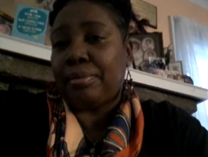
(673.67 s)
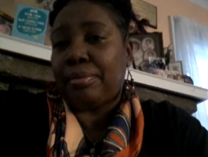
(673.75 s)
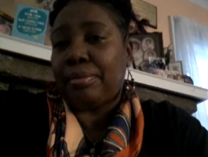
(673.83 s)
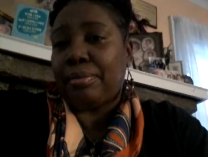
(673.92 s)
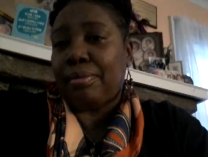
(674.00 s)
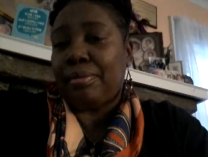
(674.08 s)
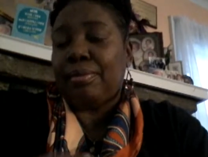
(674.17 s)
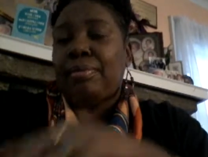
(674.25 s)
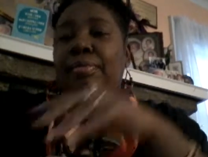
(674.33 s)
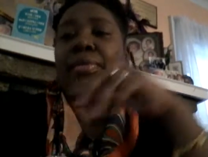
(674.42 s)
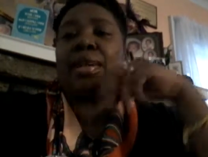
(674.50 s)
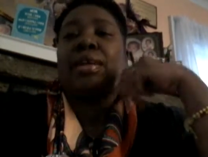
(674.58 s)

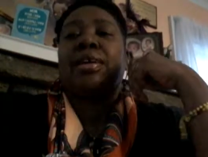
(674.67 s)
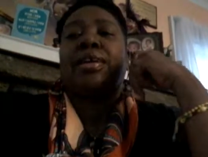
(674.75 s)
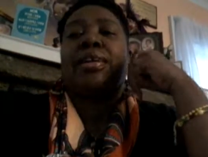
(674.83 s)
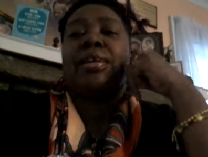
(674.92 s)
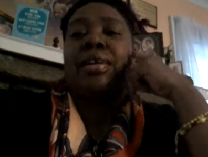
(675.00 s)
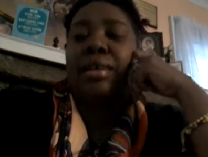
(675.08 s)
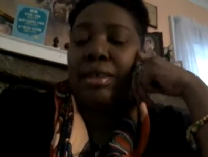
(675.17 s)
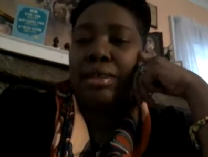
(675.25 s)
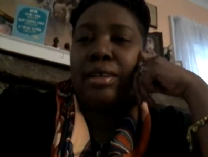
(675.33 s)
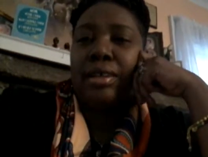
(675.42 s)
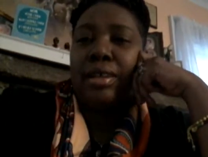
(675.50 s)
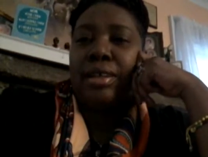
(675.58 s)

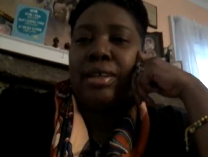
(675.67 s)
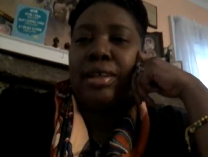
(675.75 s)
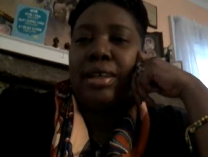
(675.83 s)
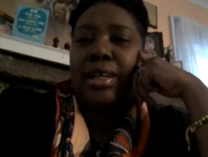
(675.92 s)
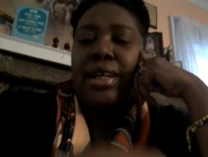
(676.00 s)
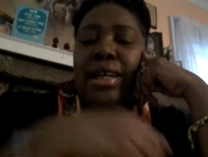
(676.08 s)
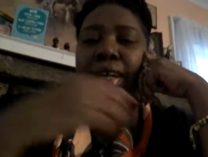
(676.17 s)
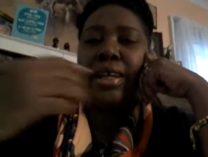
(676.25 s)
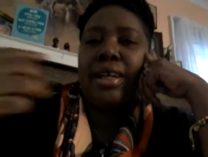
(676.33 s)
No one is speaking in this clip.